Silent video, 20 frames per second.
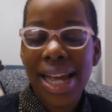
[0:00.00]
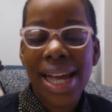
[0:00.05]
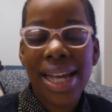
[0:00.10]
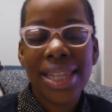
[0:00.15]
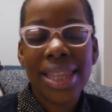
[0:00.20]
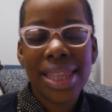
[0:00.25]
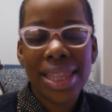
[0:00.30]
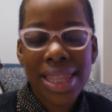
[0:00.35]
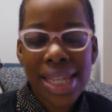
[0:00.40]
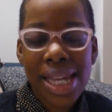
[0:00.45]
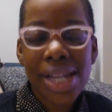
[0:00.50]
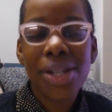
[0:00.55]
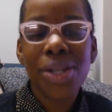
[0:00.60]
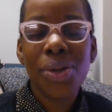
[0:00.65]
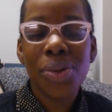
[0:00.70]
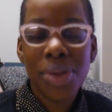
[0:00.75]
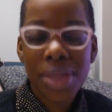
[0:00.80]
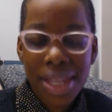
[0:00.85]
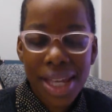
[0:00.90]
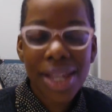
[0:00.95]
I thank
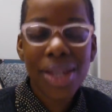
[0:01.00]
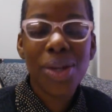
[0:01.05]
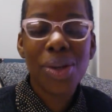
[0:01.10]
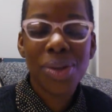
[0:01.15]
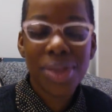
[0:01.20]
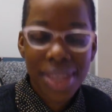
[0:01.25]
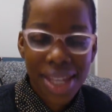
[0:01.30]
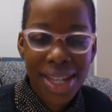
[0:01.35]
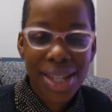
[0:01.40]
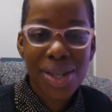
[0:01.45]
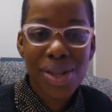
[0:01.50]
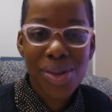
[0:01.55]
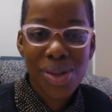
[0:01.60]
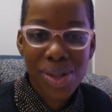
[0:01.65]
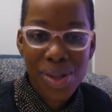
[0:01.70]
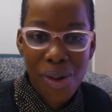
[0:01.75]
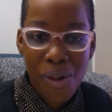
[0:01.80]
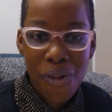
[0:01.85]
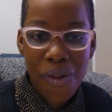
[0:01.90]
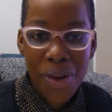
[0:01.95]
you, thank you, thank you
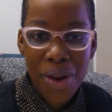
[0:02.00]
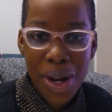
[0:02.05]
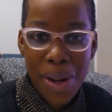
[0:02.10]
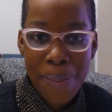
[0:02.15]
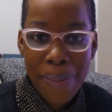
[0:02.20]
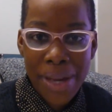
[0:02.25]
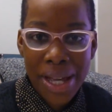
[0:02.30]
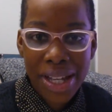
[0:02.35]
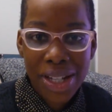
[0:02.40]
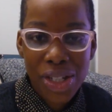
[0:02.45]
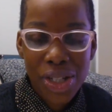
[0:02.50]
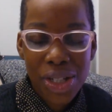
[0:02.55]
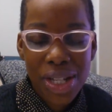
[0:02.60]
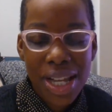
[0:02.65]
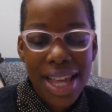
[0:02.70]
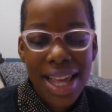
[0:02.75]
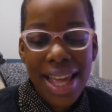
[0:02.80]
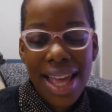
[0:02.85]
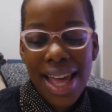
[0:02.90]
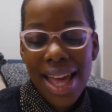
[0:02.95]
so very much
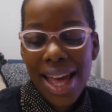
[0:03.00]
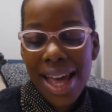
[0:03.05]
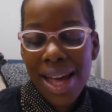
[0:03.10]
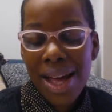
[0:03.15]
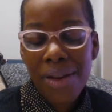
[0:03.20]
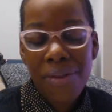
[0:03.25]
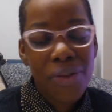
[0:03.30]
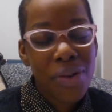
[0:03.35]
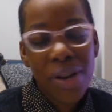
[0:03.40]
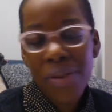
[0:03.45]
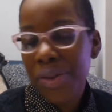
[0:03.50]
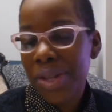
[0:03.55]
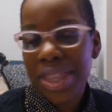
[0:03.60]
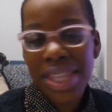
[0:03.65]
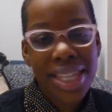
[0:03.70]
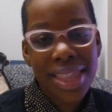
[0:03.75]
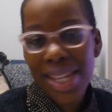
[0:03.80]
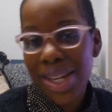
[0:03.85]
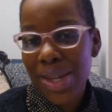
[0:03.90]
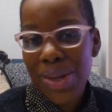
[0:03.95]
uh, for
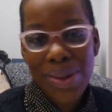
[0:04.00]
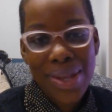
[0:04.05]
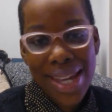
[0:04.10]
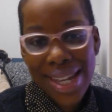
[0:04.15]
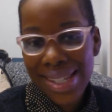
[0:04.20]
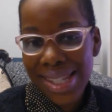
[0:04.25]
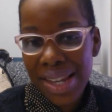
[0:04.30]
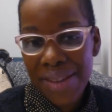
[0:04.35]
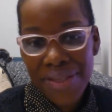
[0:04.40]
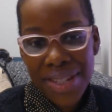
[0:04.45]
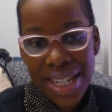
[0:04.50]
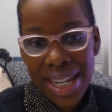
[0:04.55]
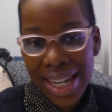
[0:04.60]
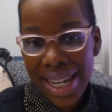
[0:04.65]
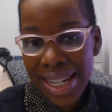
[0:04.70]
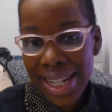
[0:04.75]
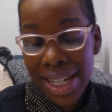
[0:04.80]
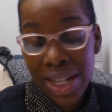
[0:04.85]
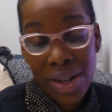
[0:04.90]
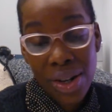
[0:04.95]
everything that you guys have
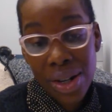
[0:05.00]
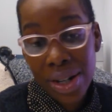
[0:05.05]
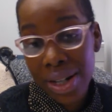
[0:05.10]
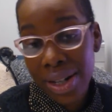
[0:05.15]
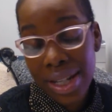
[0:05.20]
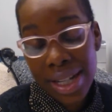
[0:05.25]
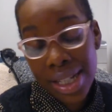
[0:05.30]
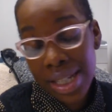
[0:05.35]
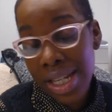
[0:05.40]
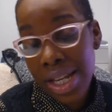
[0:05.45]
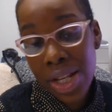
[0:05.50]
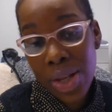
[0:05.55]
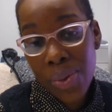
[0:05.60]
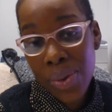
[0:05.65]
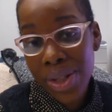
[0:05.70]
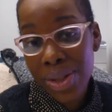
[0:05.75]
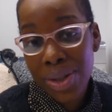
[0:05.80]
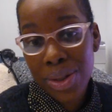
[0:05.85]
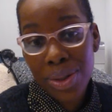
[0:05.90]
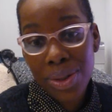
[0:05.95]
done and are
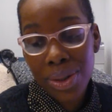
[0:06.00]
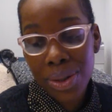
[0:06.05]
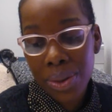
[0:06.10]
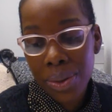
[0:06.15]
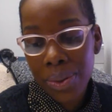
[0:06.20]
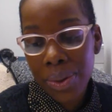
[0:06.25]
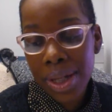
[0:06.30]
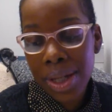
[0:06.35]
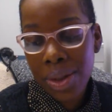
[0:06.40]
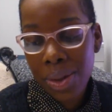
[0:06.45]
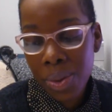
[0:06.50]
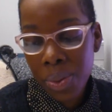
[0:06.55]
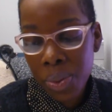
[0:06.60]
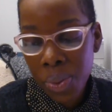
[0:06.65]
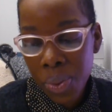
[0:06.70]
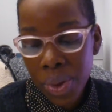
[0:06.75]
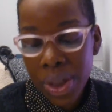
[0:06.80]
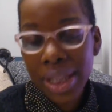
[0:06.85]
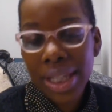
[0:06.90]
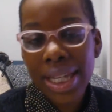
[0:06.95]
continuing to do. It
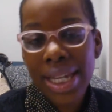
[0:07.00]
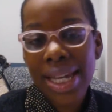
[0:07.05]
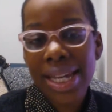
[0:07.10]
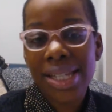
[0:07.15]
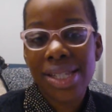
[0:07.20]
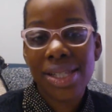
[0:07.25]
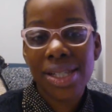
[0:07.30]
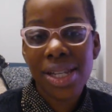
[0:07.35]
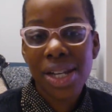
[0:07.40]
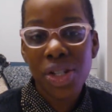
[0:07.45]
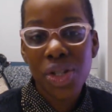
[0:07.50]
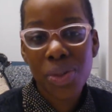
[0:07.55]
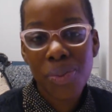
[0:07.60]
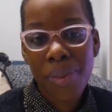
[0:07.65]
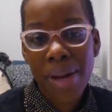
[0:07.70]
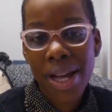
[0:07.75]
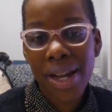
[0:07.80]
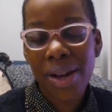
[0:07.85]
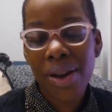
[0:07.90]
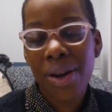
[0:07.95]
really has touched
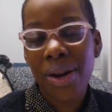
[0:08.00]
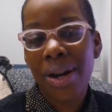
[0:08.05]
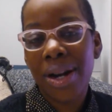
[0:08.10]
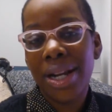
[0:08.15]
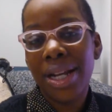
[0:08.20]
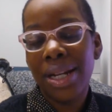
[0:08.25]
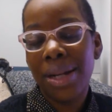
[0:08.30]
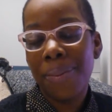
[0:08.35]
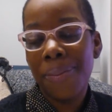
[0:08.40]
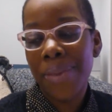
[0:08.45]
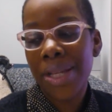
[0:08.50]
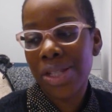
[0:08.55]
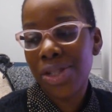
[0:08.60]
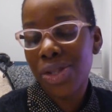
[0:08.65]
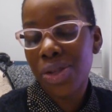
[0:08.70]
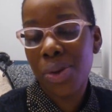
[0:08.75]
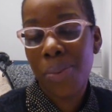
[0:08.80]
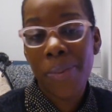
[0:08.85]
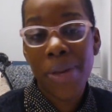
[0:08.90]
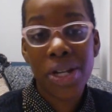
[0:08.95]
my heart and it
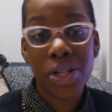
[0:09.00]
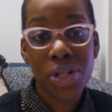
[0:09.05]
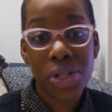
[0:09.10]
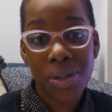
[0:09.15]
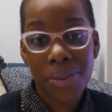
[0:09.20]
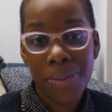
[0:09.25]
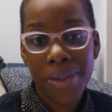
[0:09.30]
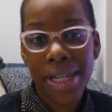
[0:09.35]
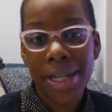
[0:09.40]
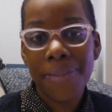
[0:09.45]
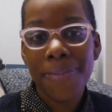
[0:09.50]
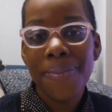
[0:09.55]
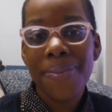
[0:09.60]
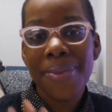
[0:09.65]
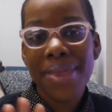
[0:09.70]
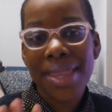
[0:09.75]
means so much to me.